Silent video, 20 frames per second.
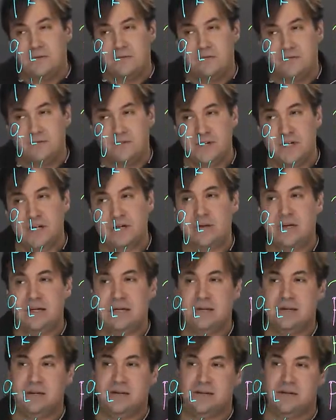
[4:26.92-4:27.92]

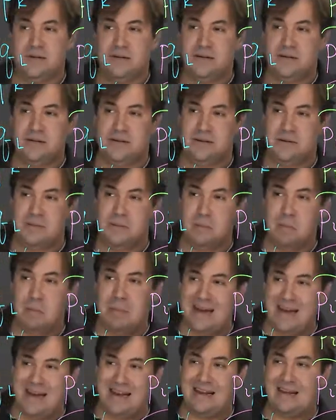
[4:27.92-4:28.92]
very
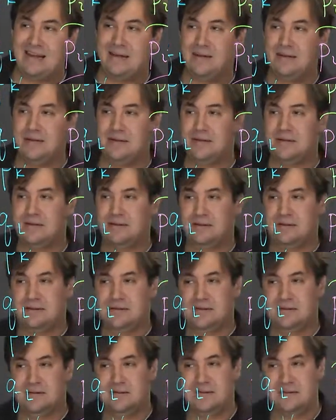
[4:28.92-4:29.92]
many
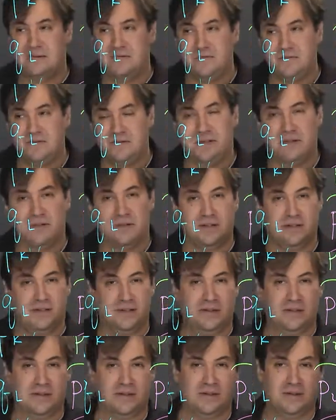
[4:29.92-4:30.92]

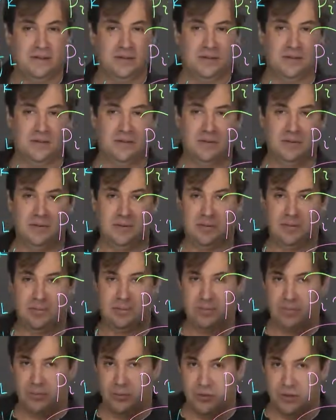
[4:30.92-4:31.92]
different
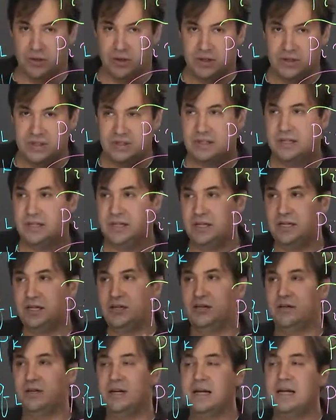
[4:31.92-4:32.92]
points
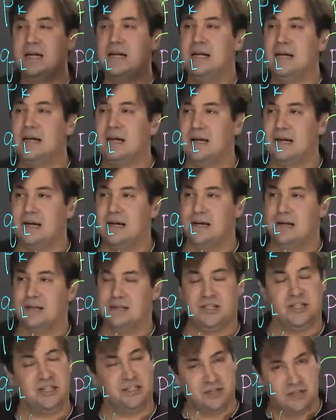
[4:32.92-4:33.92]
here.
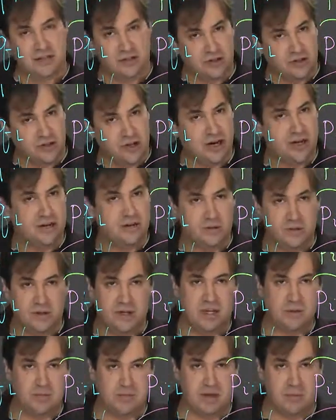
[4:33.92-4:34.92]
Just try to
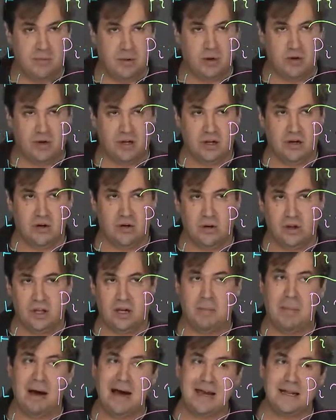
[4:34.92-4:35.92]
keep them all
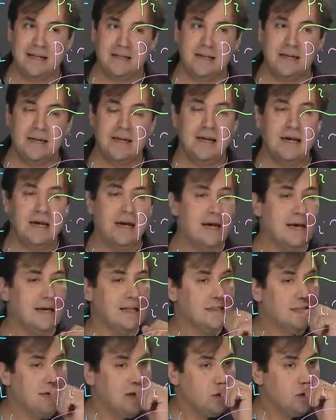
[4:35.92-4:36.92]
in mind.
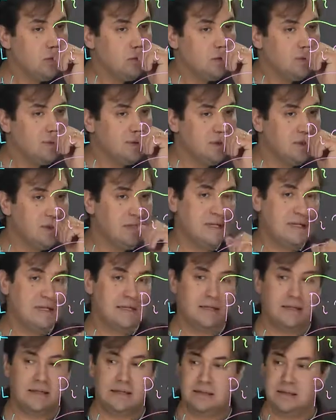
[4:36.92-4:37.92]
And now we will
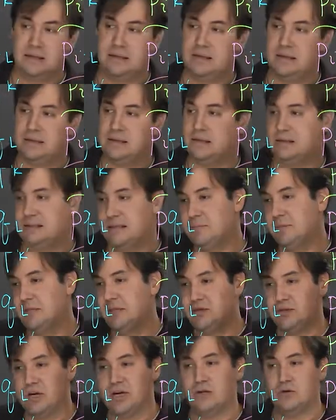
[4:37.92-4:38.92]
simply
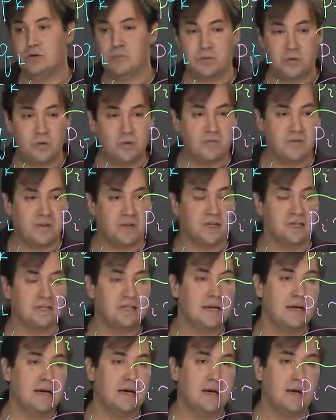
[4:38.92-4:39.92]
try to prove this.
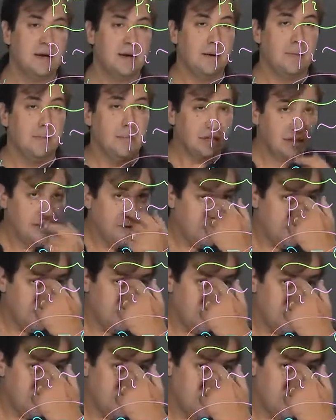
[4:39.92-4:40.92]
But
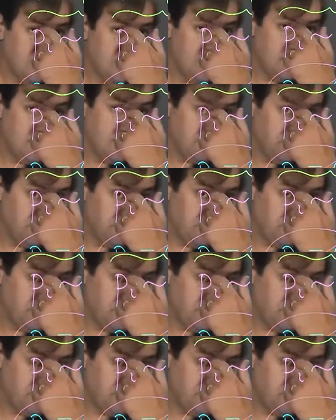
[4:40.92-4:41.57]
first of all,